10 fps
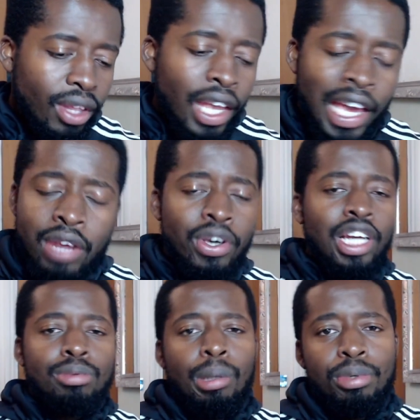Anyway, that's
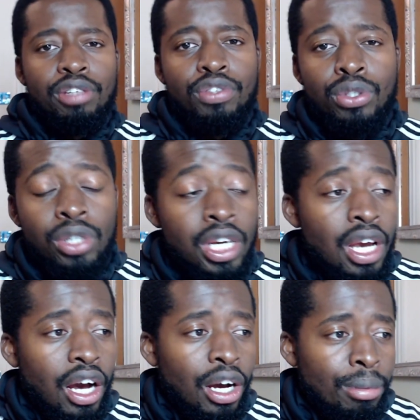my preview
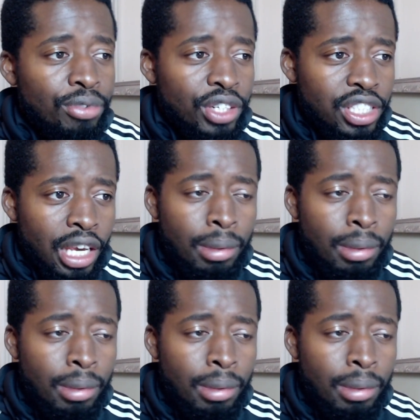for this game.